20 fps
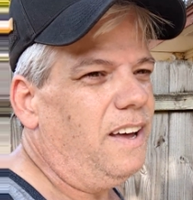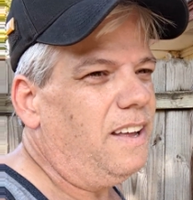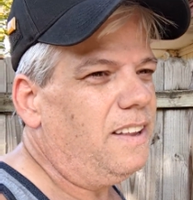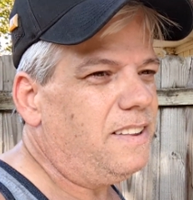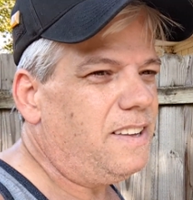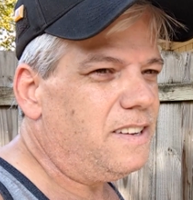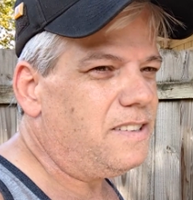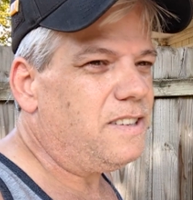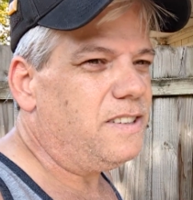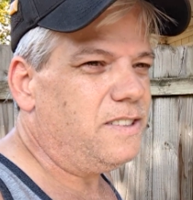
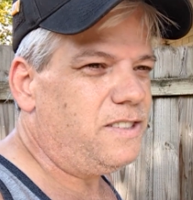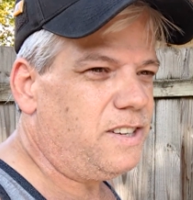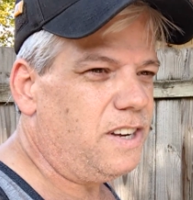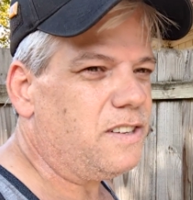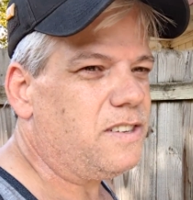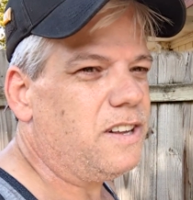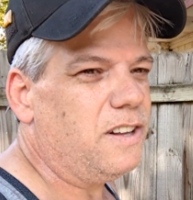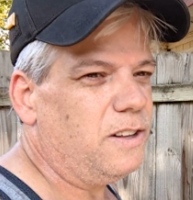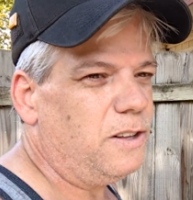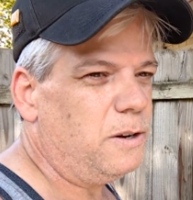this is
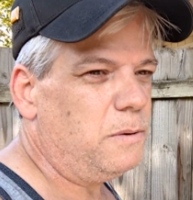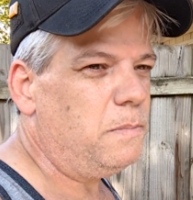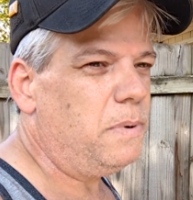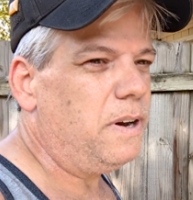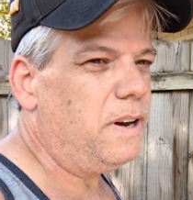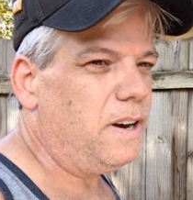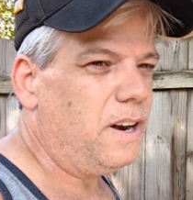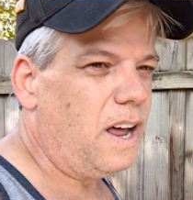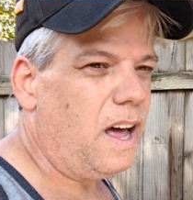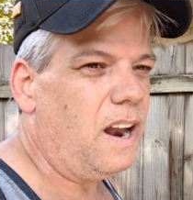just a little bit
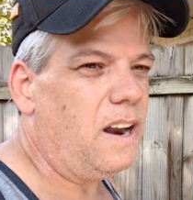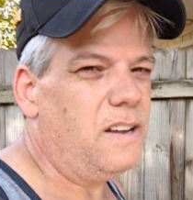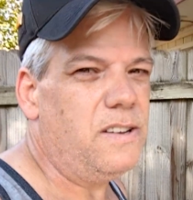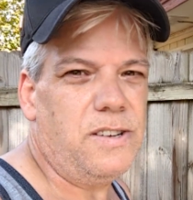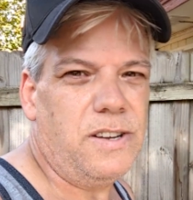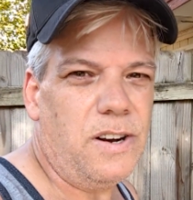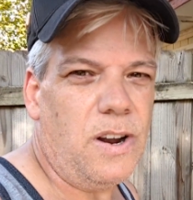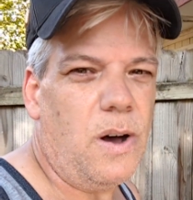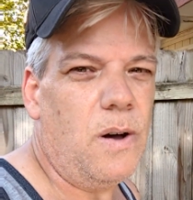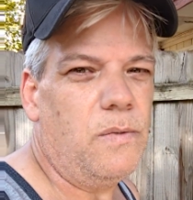of knowledge,
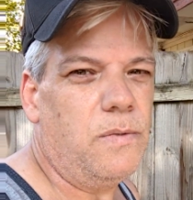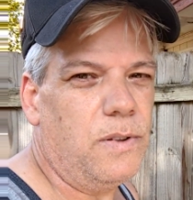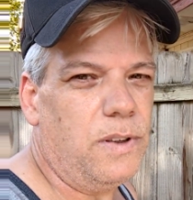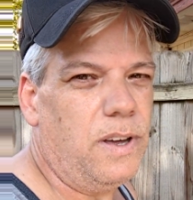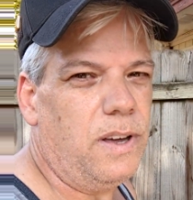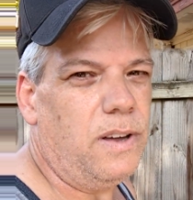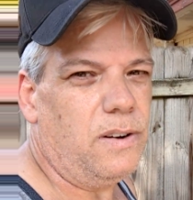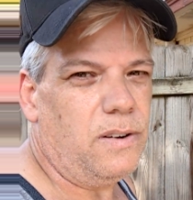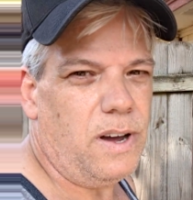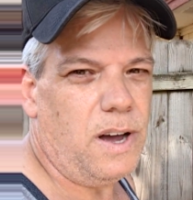and hopefully
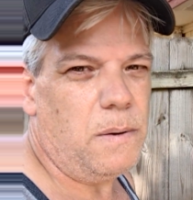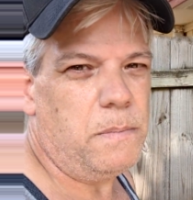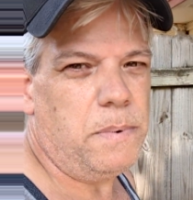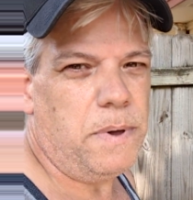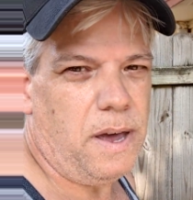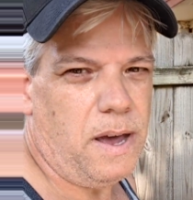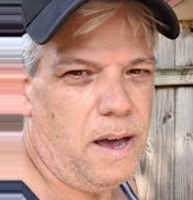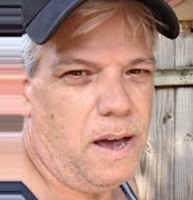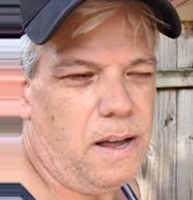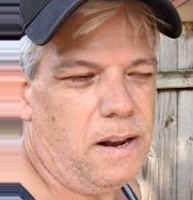it'll help
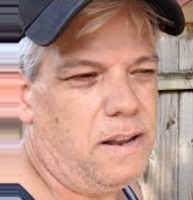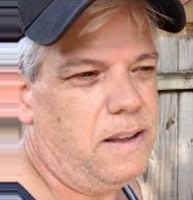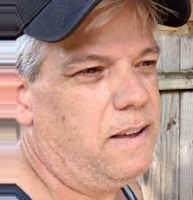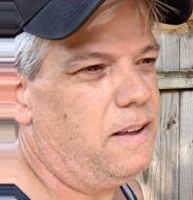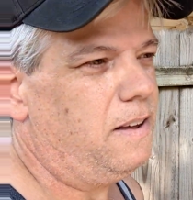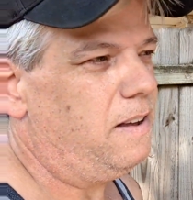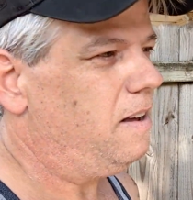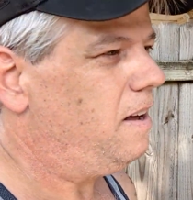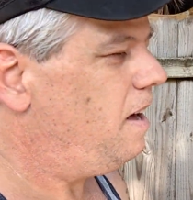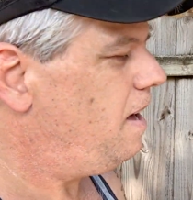you out.
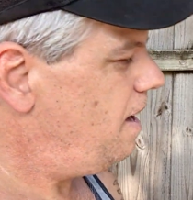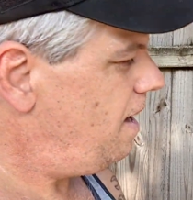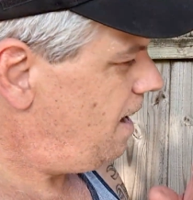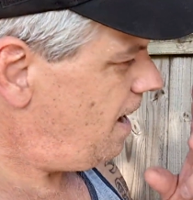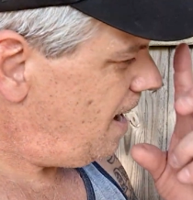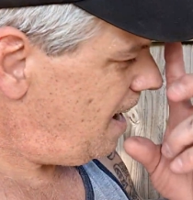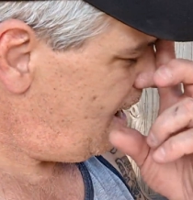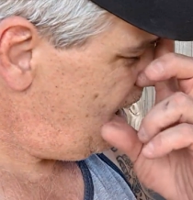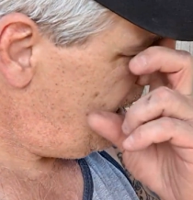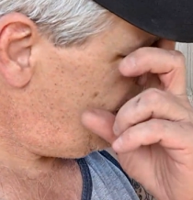
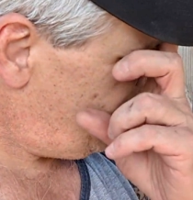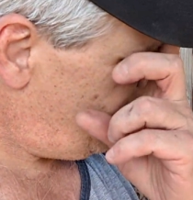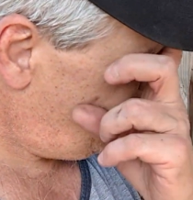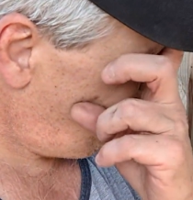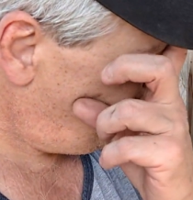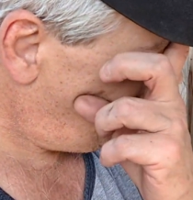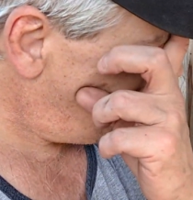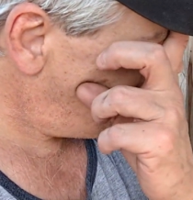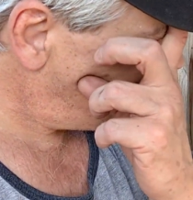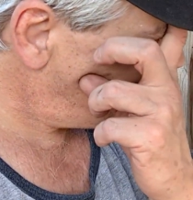And
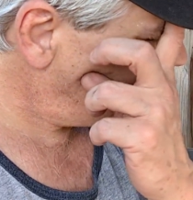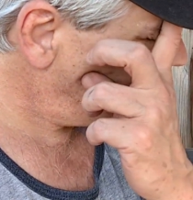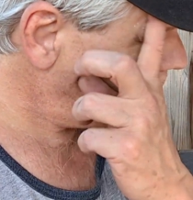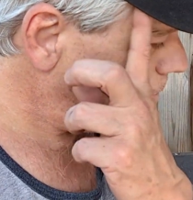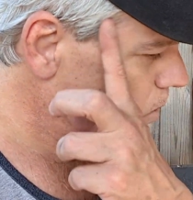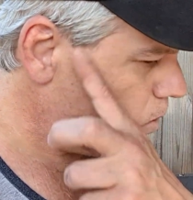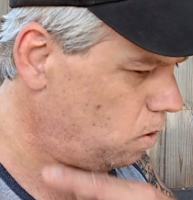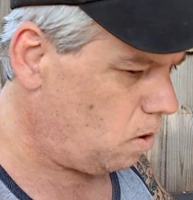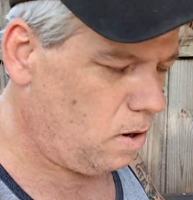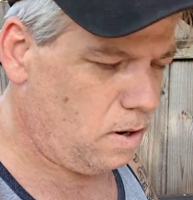I've got some
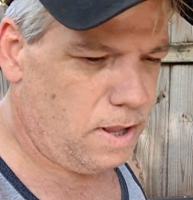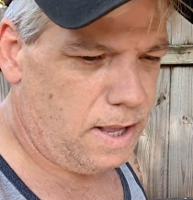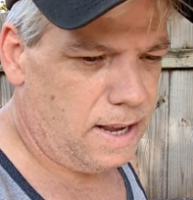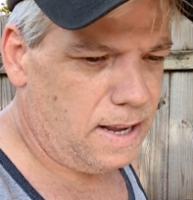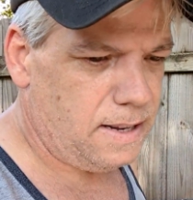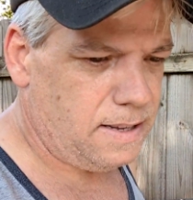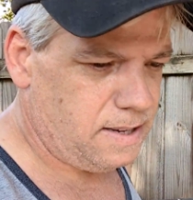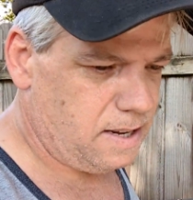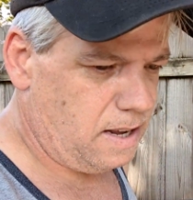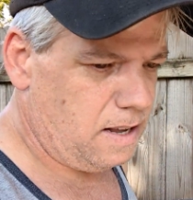more
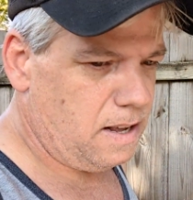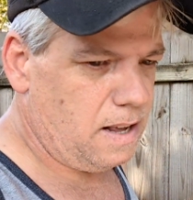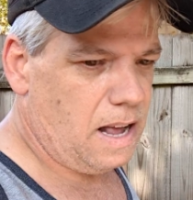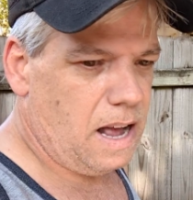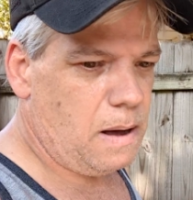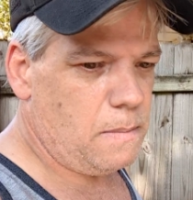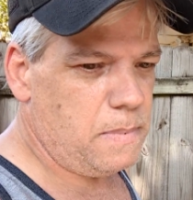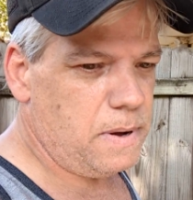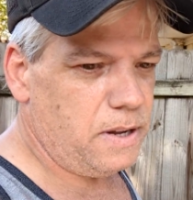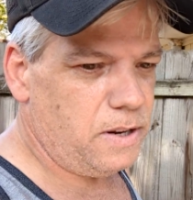that
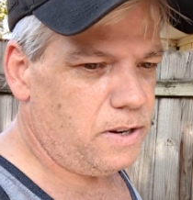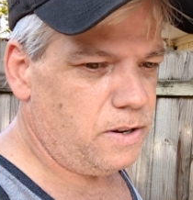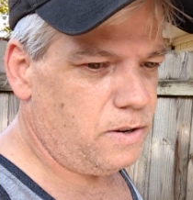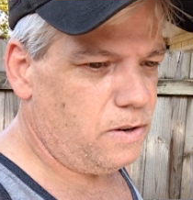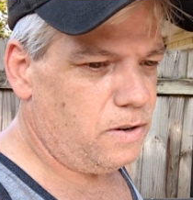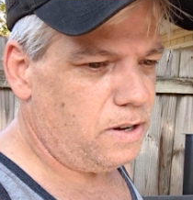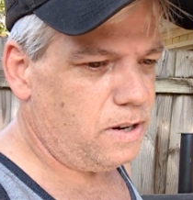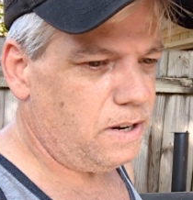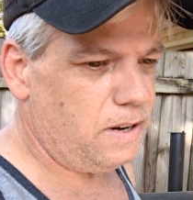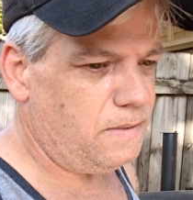I'll be
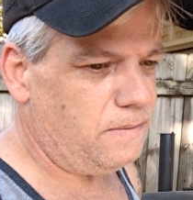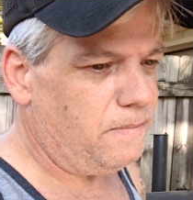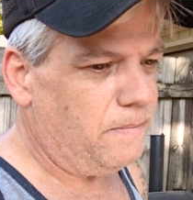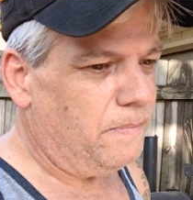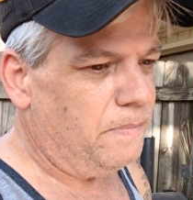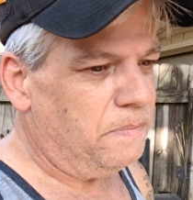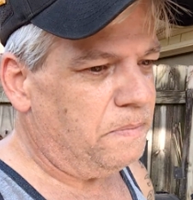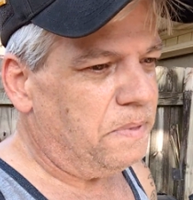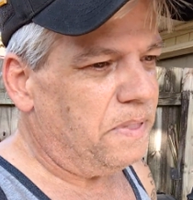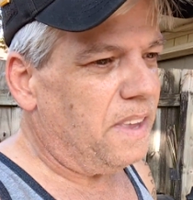doing.
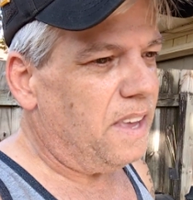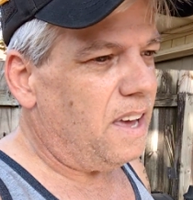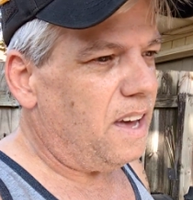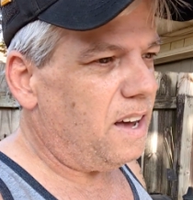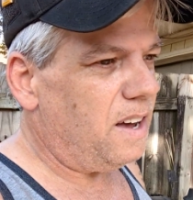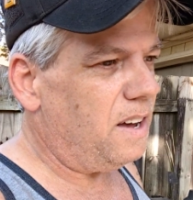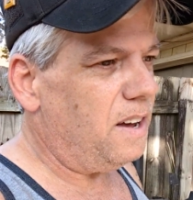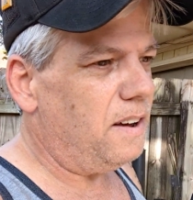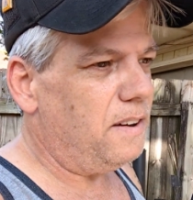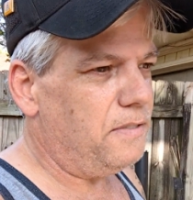
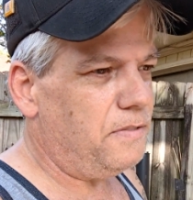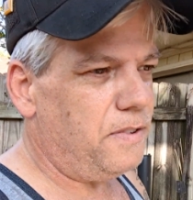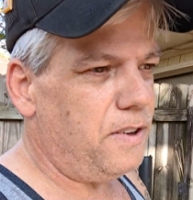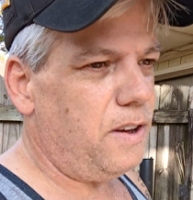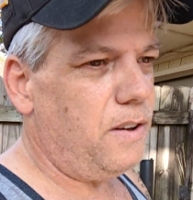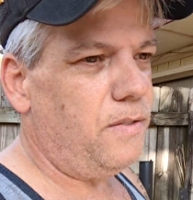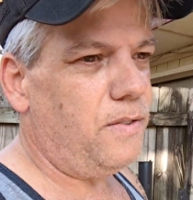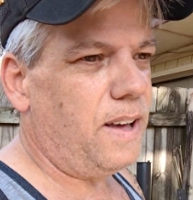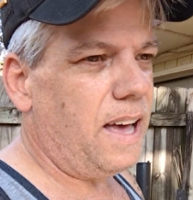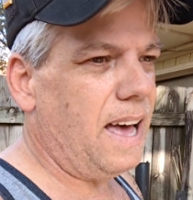If
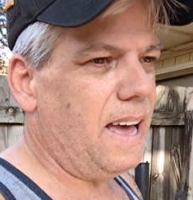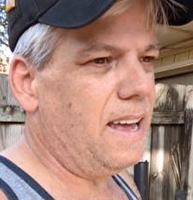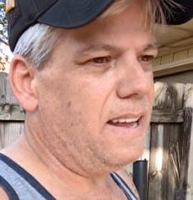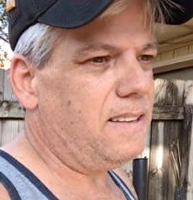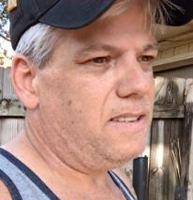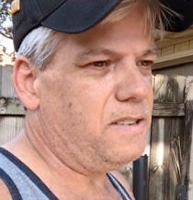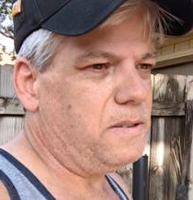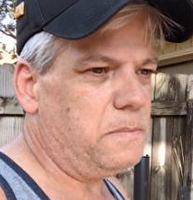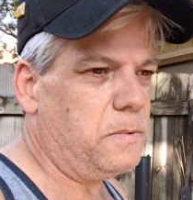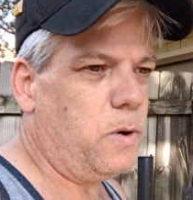you've
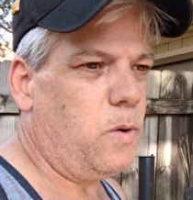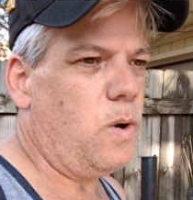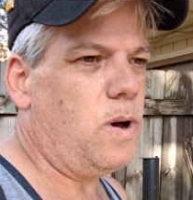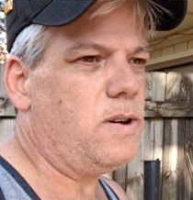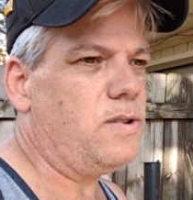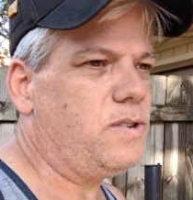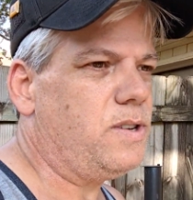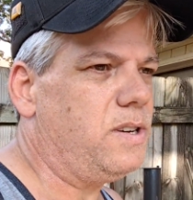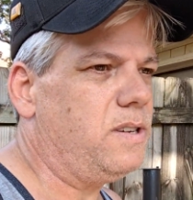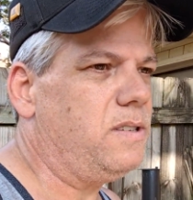got some
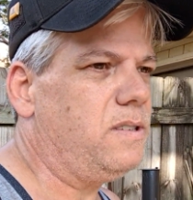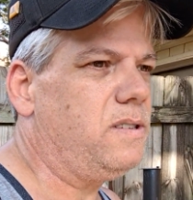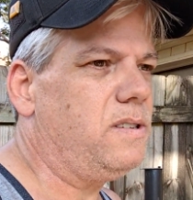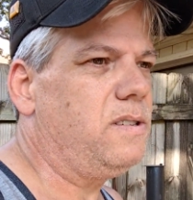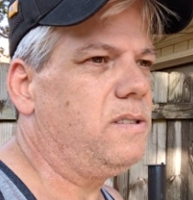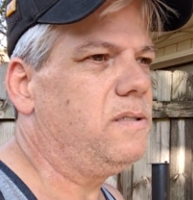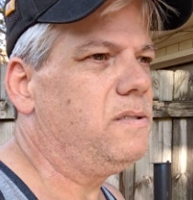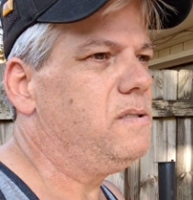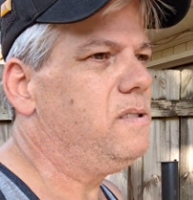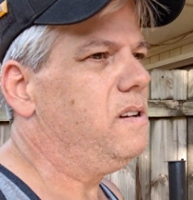questions,
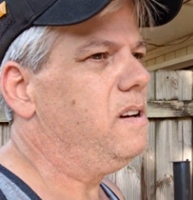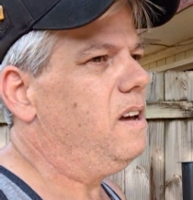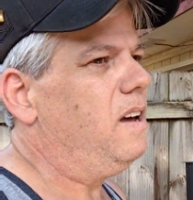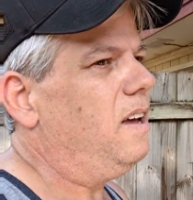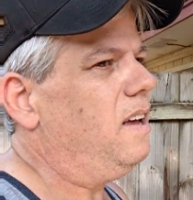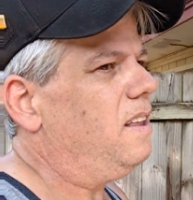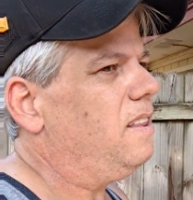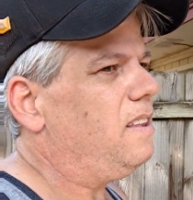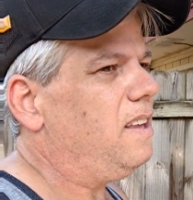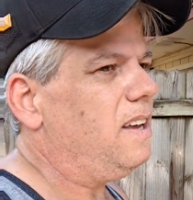
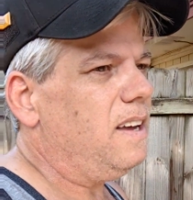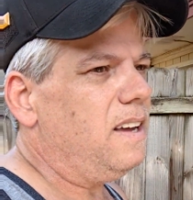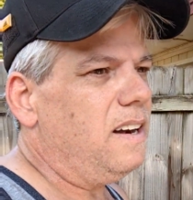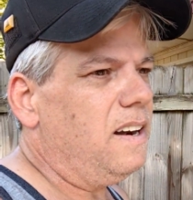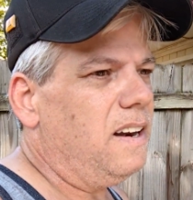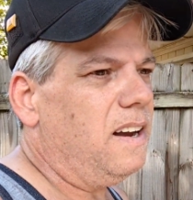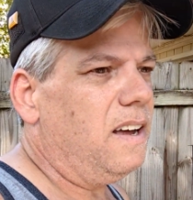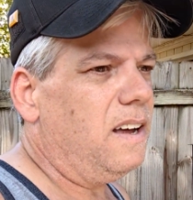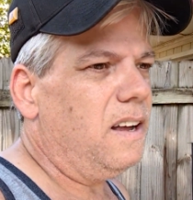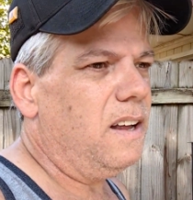
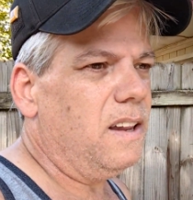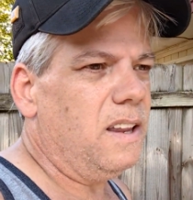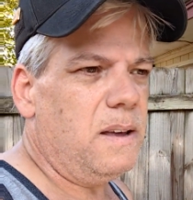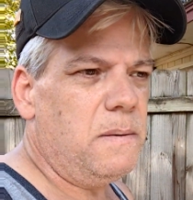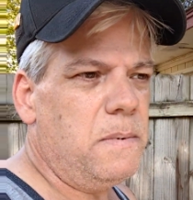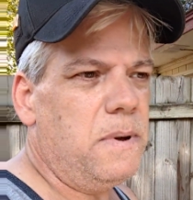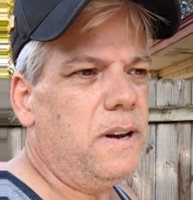then let me